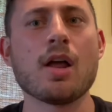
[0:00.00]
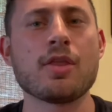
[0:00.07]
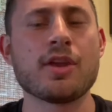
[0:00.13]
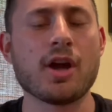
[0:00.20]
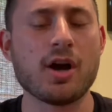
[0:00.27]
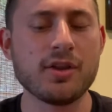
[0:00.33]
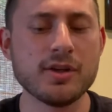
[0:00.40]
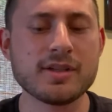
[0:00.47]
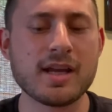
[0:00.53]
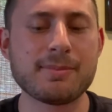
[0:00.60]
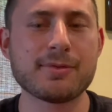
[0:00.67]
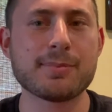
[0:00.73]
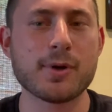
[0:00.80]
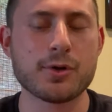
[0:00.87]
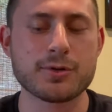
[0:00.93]
The other type
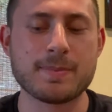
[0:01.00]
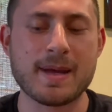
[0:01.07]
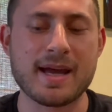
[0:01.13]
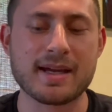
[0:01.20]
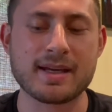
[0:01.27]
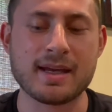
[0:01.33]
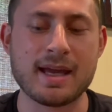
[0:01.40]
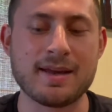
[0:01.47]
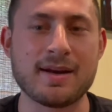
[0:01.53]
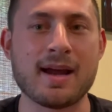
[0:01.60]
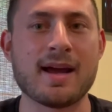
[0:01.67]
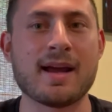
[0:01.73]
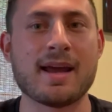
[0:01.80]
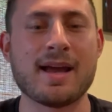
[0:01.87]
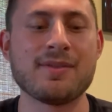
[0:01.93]
of postbac, and
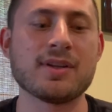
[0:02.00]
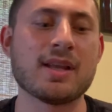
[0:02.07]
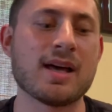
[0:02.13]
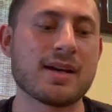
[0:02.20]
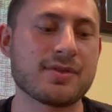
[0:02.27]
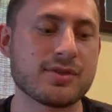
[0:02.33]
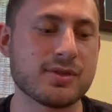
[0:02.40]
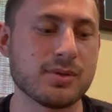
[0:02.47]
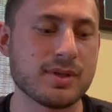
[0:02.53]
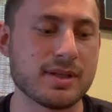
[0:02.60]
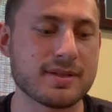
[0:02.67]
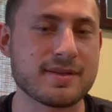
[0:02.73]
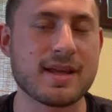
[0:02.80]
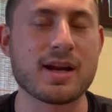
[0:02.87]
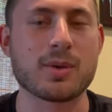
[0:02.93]
I have a lot of
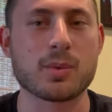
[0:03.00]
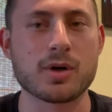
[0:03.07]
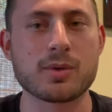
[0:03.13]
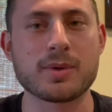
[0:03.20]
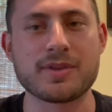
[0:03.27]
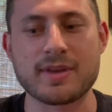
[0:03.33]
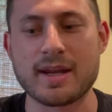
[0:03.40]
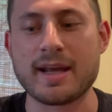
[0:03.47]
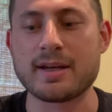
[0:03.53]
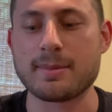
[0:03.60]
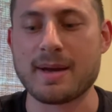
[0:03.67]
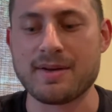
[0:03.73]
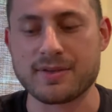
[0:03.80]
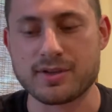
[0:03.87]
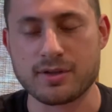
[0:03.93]
students that I work with that end up
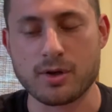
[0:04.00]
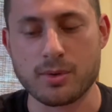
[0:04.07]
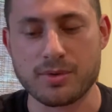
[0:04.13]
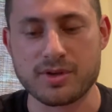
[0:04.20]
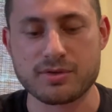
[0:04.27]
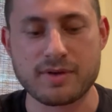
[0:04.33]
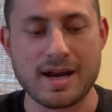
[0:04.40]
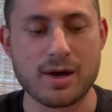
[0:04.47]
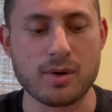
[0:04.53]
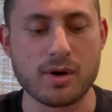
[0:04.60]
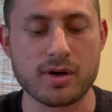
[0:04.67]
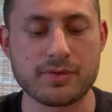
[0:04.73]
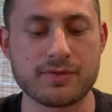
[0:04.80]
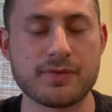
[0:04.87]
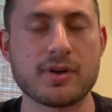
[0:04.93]
having to go this route,
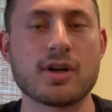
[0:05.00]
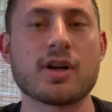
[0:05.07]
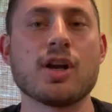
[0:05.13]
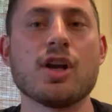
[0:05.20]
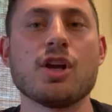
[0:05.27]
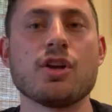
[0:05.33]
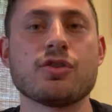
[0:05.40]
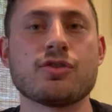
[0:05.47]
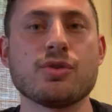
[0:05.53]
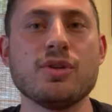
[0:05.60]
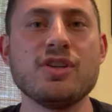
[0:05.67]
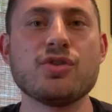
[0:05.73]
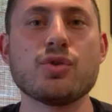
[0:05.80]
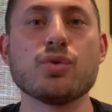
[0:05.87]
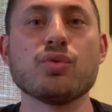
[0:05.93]
are for
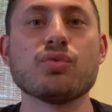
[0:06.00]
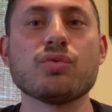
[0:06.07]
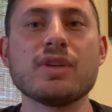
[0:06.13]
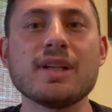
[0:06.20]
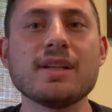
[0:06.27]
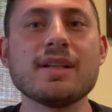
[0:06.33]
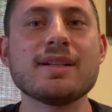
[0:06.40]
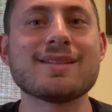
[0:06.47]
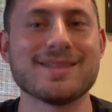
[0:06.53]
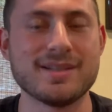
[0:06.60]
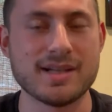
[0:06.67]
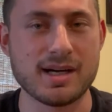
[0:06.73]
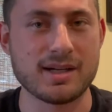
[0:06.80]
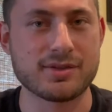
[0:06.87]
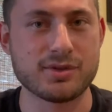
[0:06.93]
students who really did
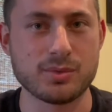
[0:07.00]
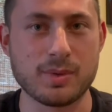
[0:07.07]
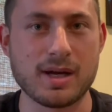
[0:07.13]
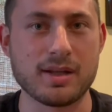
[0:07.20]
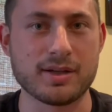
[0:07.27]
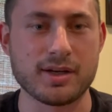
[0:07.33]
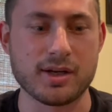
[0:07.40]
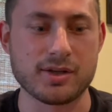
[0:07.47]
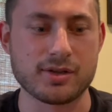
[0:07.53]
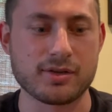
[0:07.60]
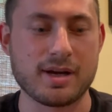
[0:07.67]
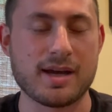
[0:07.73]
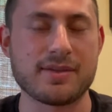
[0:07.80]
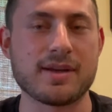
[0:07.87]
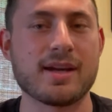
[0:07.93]
not do well in
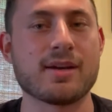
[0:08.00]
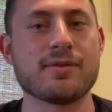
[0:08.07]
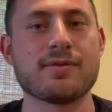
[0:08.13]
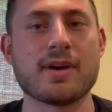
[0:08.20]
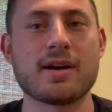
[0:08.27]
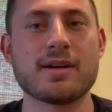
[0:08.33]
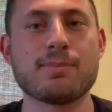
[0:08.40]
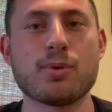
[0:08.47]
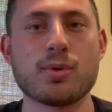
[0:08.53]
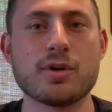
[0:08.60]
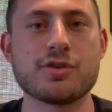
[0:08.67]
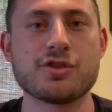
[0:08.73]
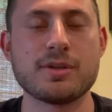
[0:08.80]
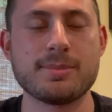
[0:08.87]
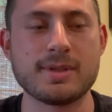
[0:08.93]
undergrad. They had a very poor
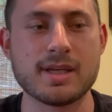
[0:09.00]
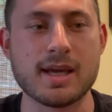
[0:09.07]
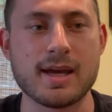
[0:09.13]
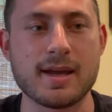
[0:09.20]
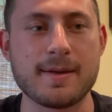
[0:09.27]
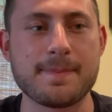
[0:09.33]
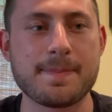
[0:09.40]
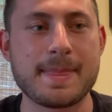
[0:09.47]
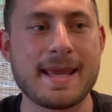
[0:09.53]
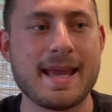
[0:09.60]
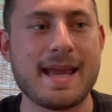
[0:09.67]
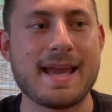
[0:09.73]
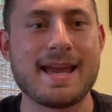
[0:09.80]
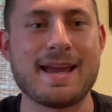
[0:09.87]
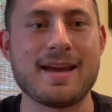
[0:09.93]
GPA
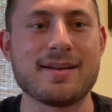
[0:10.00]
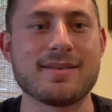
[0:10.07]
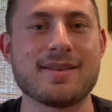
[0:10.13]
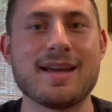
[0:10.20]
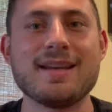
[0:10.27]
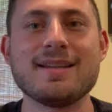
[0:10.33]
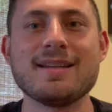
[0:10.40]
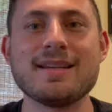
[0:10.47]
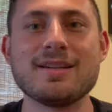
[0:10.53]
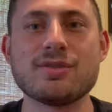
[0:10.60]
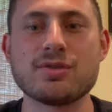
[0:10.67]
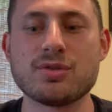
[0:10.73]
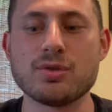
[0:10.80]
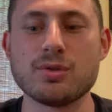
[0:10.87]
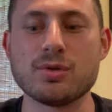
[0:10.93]
and they need
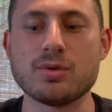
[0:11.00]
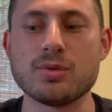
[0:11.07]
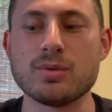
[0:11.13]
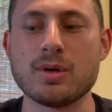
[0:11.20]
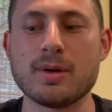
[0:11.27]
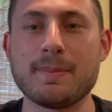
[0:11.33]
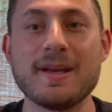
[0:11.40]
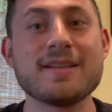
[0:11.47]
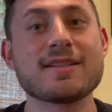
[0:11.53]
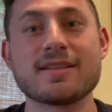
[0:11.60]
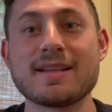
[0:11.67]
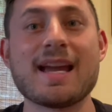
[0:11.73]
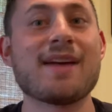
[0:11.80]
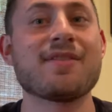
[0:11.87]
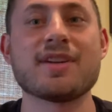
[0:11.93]
to uh,
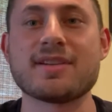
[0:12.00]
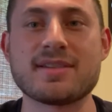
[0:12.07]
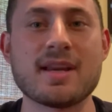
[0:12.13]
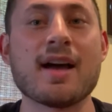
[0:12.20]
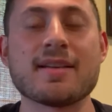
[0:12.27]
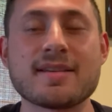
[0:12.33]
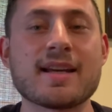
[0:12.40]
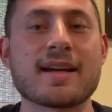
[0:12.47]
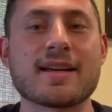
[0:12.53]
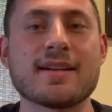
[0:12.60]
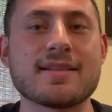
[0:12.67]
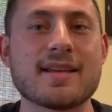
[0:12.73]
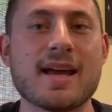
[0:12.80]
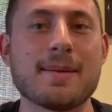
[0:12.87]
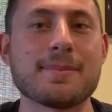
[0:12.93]
basically have an, a second
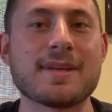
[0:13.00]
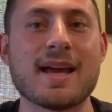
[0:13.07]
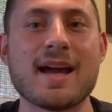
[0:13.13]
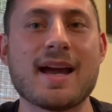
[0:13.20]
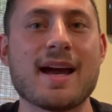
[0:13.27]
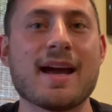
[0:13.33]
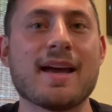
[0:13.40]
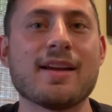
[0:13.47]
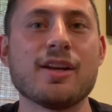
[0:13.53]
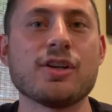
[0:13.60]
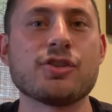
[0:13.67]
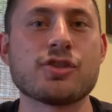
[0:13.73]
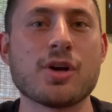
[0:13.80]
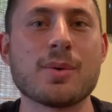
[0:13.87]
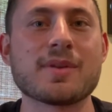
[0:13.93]
attempt at
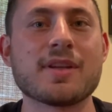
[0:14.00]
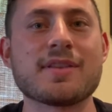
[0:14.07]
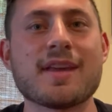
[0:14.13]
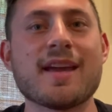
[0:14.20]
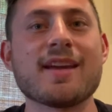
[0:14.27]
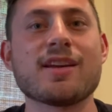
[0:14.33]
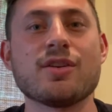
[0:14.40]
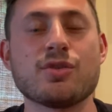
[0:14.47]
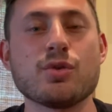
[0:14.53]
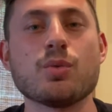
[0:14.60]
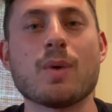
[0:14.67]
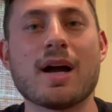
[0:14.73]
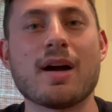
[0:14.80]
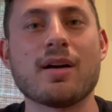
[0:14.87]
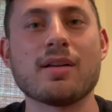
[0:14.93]
showing that they can do
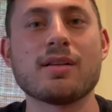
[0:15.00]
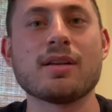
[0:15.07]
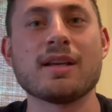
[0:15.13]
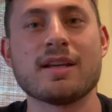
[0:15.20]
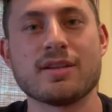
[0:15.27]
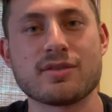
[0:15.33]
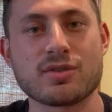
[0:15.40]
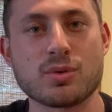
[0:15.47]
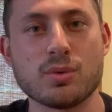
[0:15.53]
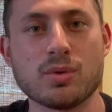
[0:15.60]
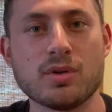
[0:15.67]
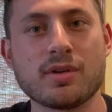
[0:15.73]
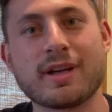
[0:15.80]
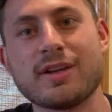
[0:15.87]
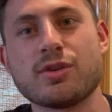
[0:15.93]
well in
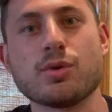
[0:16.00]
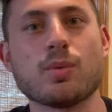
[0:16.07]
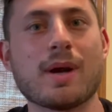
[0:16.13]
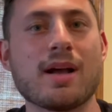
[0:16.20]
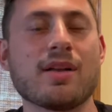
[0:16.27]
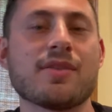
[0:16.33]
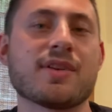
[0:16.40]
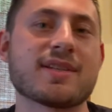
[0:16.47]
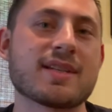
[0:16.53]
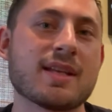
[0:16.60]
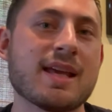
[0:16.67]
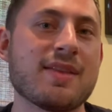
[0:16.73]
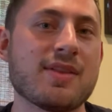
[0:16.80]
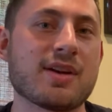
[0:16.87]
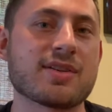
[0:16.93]
school, can do well in, this,
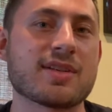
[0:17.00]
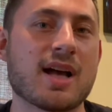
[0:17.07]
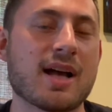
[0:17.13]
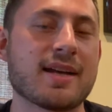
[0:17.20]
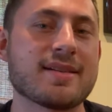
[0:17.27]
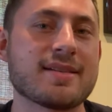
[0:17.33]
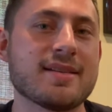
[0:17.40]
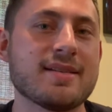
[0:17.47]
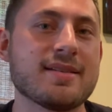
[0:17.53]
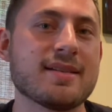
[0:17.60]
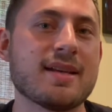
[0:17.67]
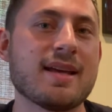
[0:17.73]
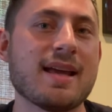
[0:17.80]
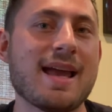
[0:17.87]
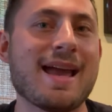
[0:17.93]
in their sciences,
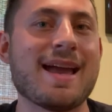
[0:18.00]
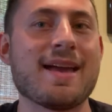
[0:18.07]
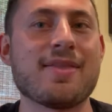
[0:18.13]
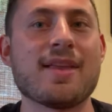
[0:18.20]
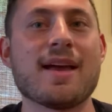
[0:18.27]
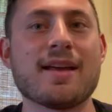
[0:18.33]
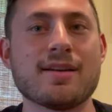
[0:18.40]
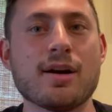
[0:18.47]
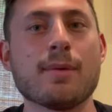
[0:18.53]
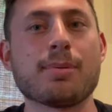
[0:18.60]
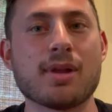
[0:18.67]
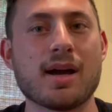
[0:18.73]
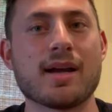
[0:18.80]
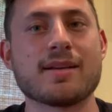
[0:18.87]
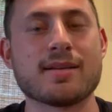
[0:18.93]
and then
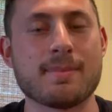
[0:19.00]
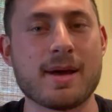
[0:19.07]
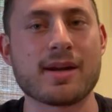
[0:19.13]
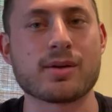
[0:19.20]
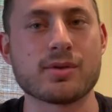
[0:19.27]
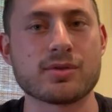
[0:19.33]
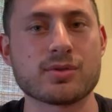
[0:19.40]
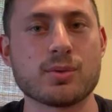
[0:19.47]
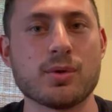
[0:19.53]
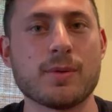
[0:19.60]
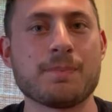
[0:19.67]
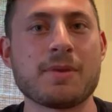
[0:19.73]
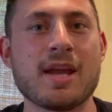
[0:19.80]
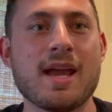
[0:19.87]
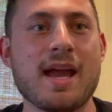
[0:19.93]
apply to medical school.
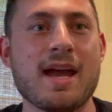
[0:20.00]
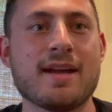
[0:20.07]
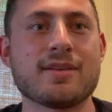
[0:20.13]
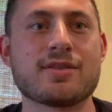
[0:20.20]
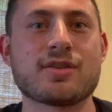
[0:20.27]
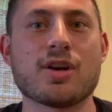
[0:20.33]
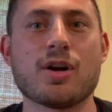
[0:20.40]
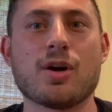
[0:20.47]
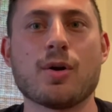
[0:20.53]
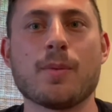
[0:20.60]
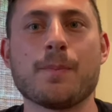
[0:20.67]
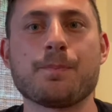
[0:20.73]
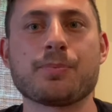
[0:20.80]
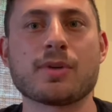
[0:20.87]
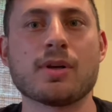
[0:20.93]
And
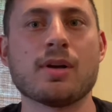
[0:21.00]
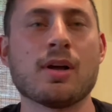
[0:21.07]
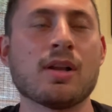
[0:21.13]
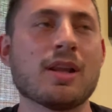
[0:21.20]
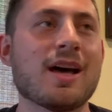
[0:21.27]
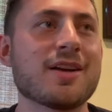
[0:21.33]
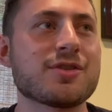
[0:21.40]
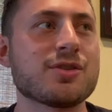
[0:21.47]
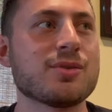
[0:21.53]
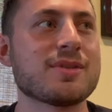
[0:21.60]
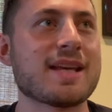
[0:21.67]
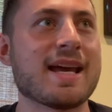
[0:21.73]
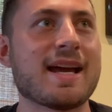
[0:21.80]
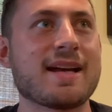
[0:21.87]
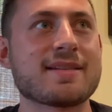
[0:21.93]
so a lot of students
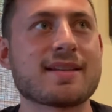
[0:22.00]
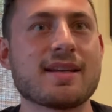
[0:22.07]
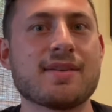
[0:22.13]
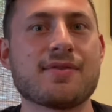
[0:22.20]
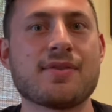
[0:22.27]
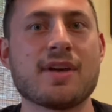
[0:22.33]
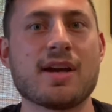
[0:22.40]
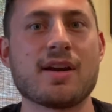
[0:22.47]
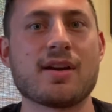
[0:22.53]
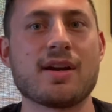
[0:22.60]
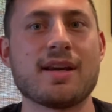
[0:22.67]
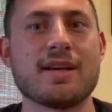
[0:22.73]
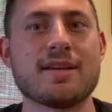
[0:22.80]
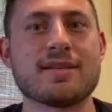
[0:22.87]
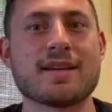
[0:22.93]
ask if there
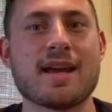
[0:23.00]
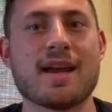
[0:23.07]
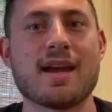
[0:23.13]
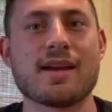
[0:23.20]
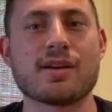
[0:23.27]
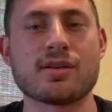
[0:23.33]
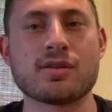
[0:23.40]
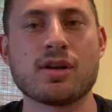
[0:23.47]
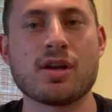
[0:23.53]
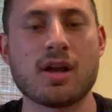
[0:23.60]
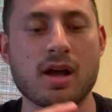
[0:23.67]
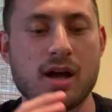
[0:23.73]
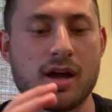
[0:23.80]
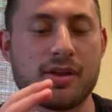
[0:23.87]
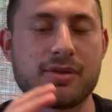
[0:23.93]
is a
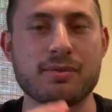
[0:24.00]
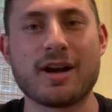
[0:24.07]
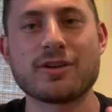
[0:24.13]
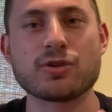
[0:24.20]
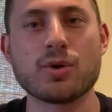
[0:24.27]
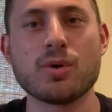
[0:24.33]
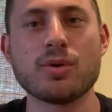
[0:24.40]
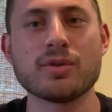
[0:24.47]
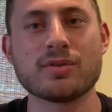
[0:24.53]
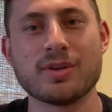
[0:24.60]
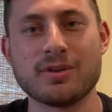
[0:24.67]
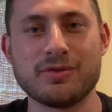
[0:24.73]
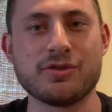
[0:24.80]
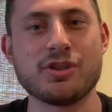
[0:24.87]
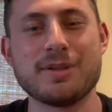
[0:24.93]
uh, threshold,
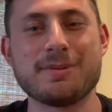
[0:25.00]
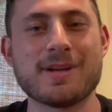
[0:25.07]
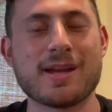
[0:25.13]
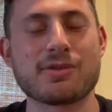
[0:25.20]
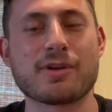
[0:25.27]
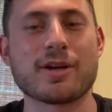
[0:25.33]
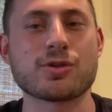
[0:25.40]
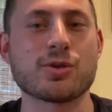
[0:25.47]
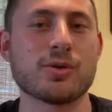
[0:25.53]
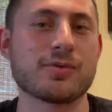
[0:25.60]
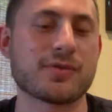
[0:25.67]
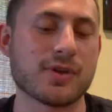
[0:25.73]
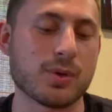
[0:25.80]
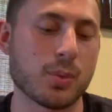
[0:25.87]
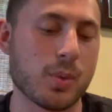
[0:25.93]
a GPA threshold
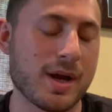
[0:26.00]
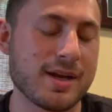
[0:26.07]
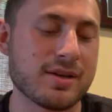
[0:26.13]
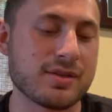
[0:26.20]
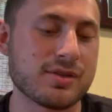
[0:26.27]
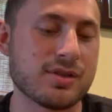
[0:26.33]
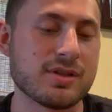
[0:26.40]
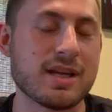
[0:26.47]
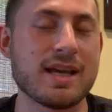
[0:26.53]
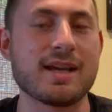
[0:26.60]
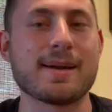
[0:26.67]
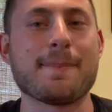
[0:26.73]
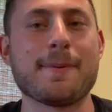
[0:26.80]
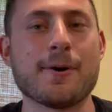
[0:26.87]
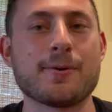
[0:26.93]
for when to
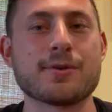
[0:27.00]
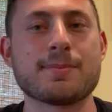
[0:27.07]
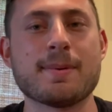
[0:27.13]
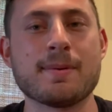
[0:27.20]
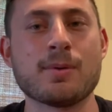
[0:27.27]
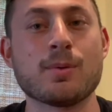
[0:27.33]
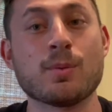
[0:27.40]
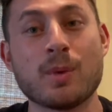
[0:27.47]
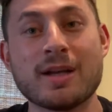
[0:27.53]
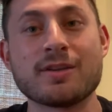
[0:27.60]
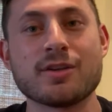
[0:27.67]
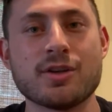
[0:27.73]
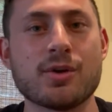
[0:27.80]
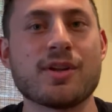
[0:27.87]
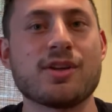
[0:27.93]
take a post, but when
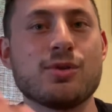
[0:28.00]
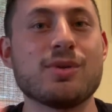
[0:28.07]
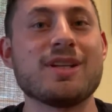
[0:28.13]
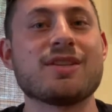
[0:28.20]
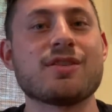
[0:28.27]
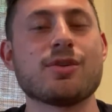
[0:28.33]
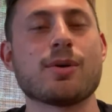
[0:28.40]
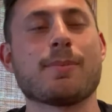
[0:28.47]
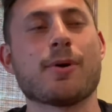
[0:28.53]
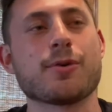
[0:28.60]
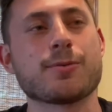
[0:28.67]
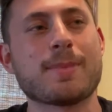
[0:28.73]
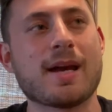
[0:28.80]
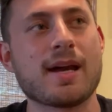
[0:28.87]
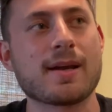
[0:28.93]
to know that you need to do a
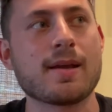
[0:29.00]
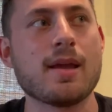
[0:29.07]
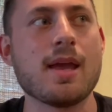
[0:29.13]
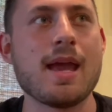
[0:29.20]
postbac.